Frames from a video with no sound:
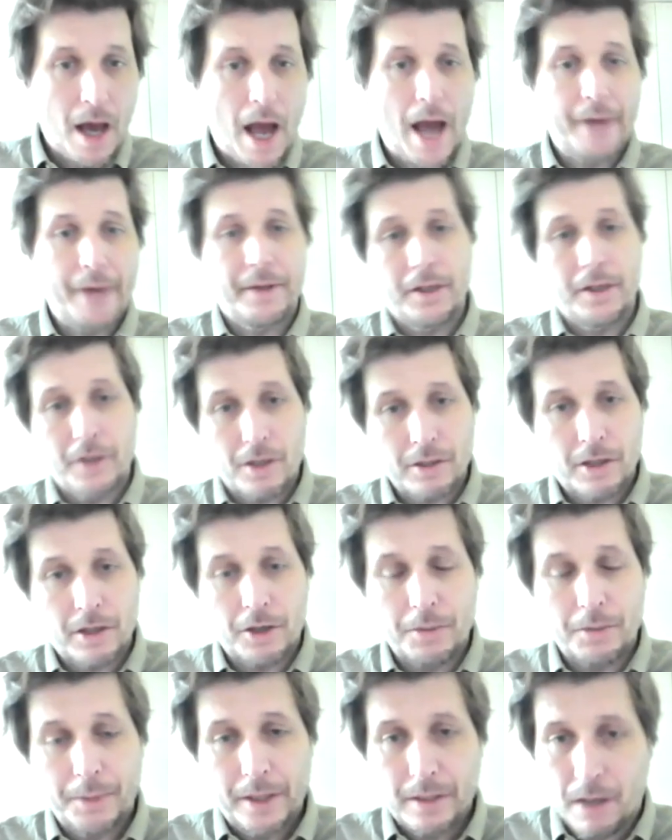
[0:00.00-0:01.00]
And then there are going
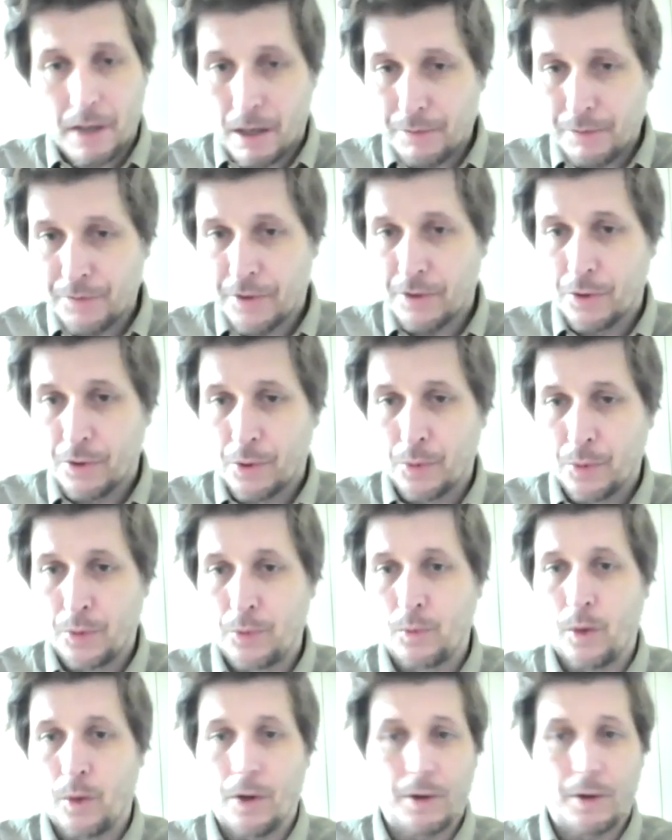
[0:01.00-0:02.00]
to be doves who
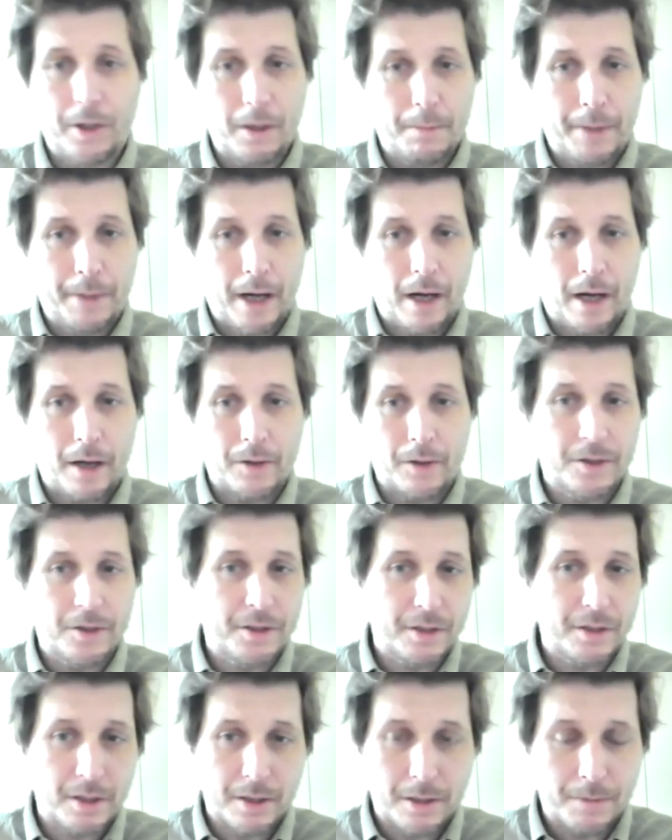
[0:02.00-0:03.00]
worry about,
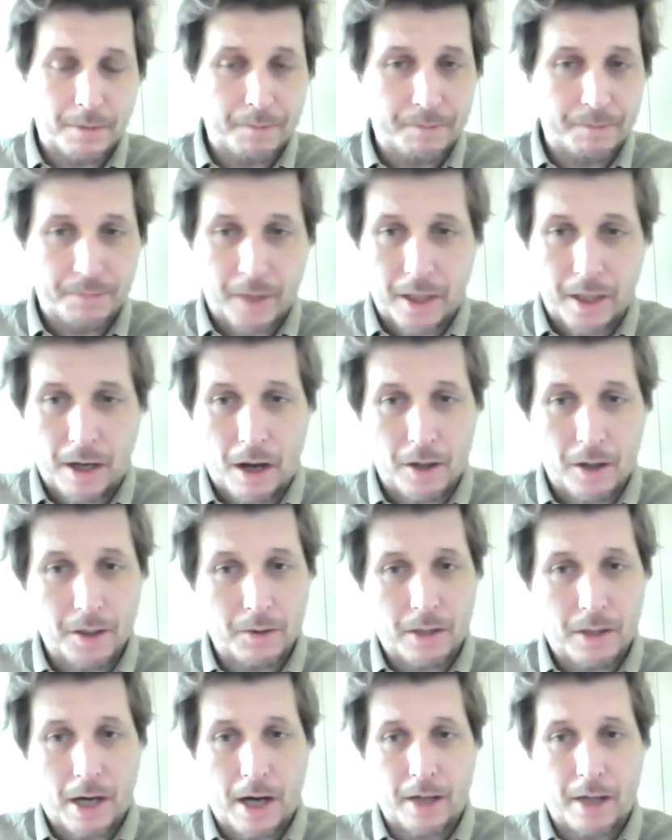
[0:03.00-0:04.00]
you
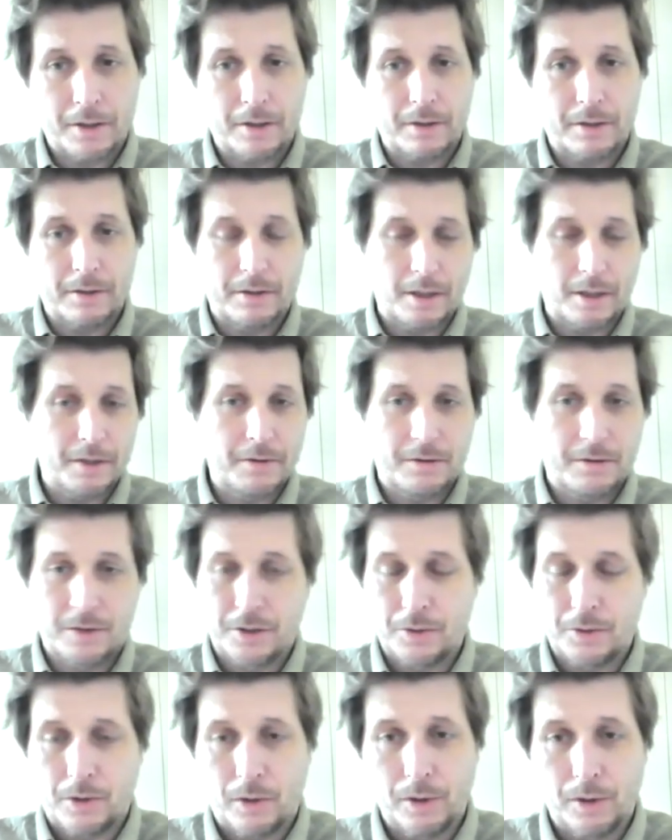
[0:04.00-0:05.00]

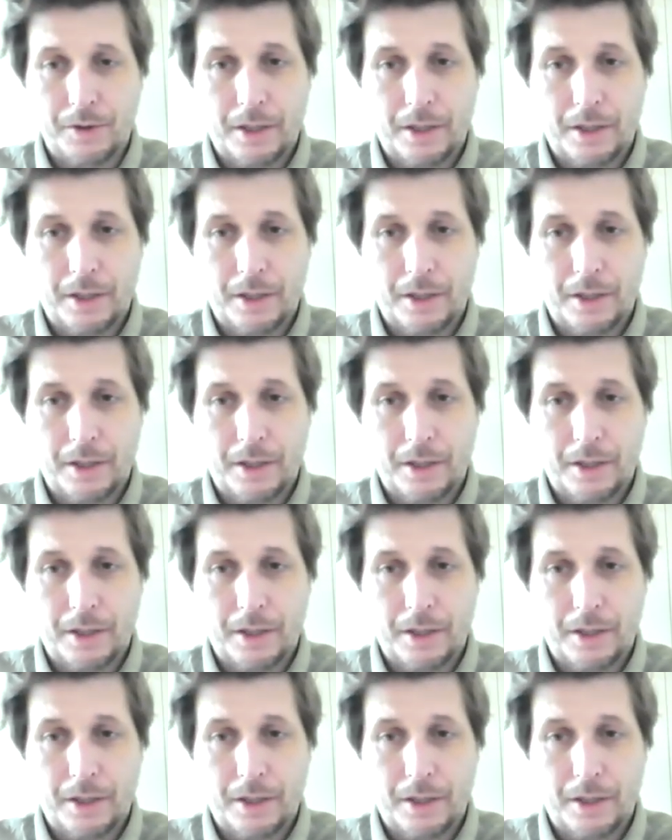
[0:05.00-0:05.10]
hold